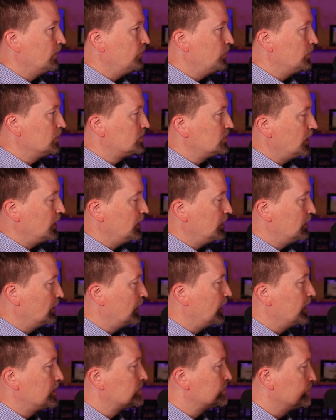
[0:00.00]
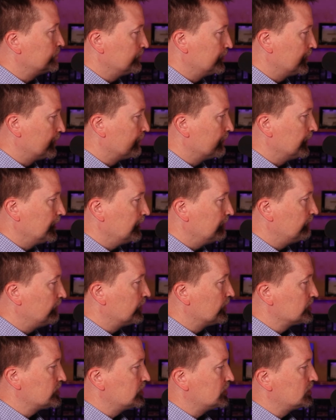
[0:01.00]
you attain a high school degree
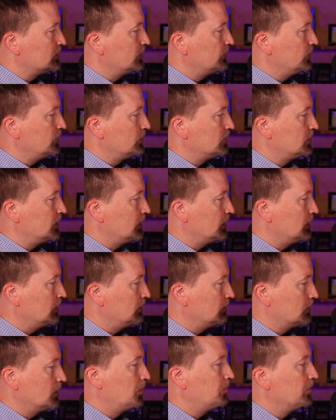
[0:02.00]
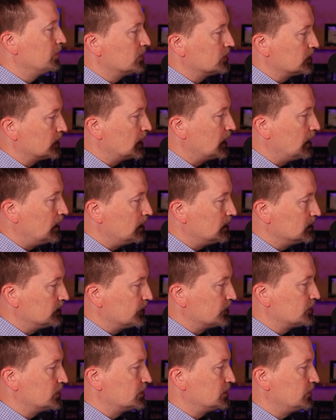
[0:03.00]
versus if you attain a couple years of college
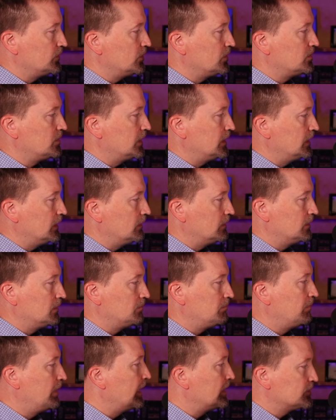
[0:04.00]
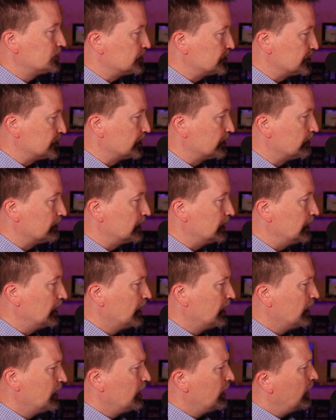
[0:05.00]
versus if you attain a bachelor's degree.
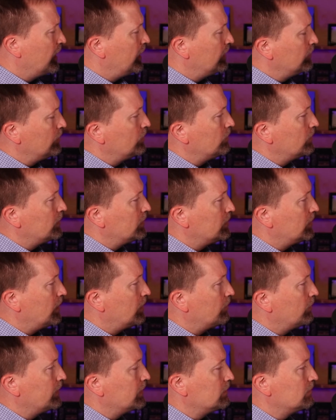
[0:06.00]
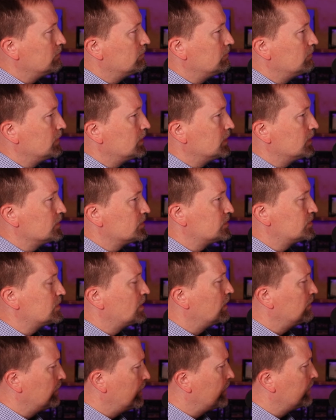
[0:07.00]
I know around us,
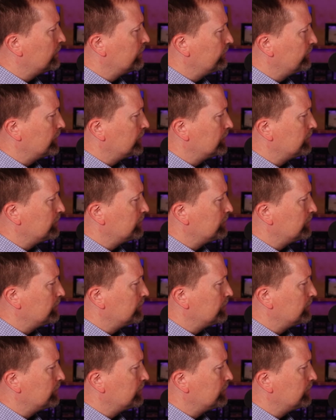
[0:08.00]
a lot of